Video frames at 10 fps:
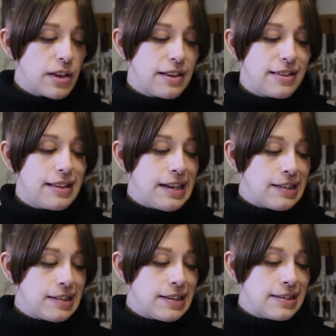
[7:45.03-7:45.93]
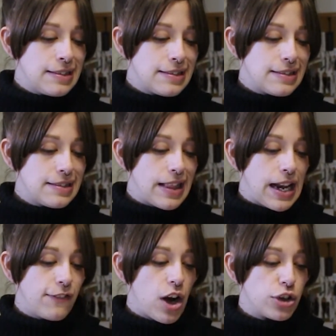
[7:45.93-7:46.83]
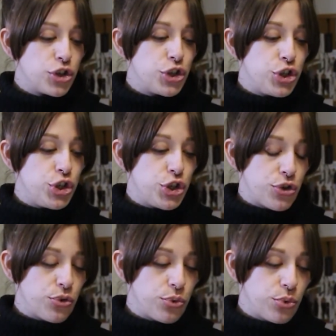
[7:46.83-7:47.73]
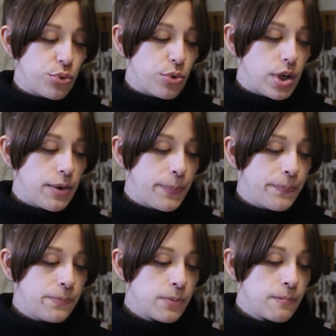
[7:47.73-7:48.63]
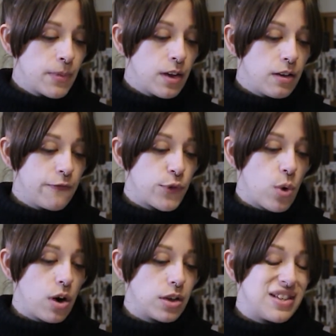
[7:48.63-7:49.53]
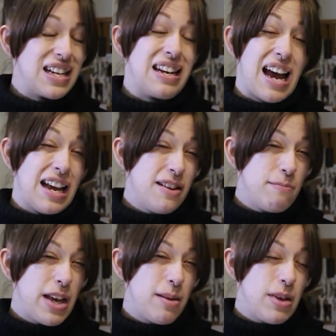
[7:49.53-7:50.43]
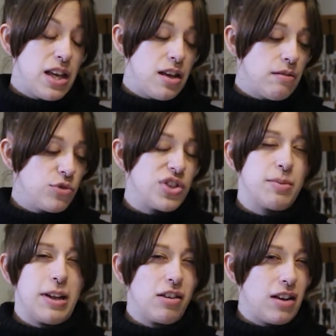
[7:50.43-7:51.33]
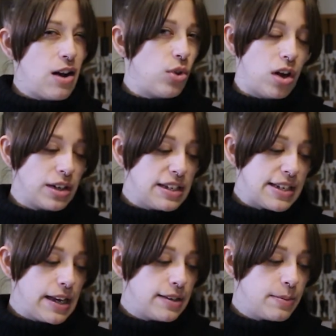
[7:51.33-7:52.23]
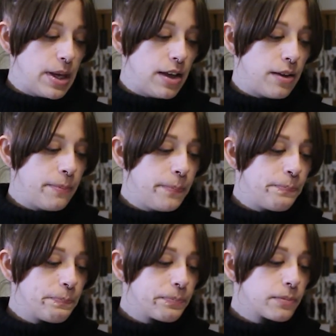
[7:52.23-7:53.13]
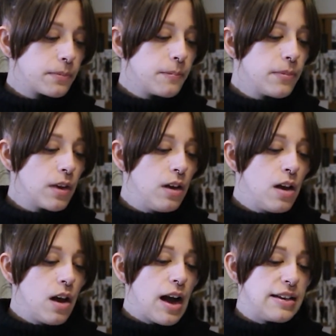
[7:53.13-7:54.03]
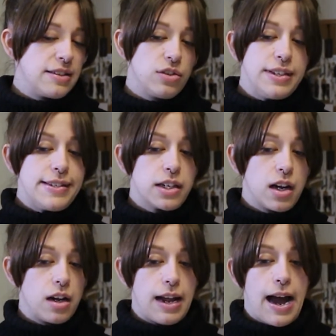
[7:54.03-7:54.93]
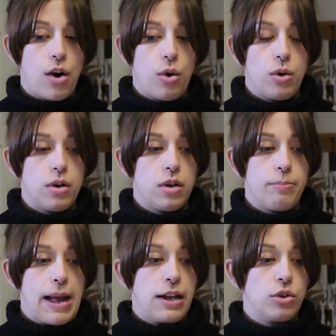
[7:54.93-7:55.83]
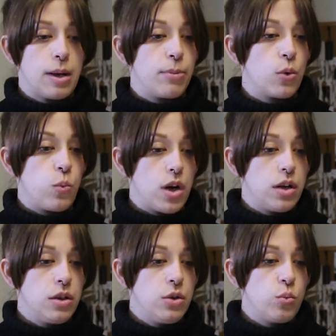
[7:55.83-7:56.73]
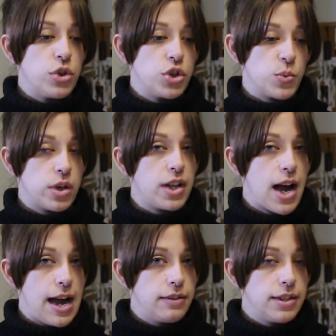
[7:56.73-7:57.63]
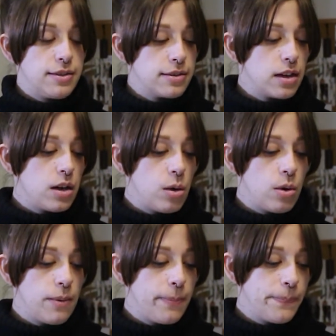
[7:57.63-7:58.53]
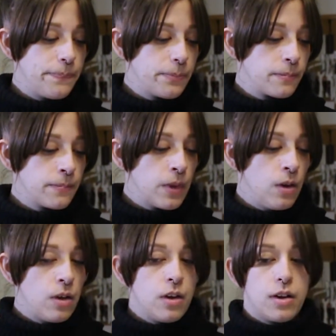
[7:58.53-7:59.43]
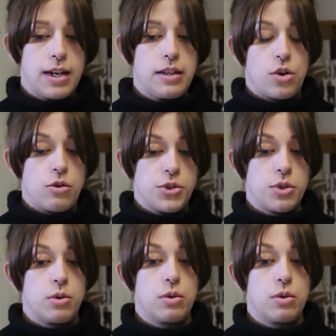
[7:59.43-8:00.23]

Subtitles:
the things that I've got to do for tonight, maybe, just depending on how long it takes me. I still need to cut out panel number 1, which is where the eyelets go, and then also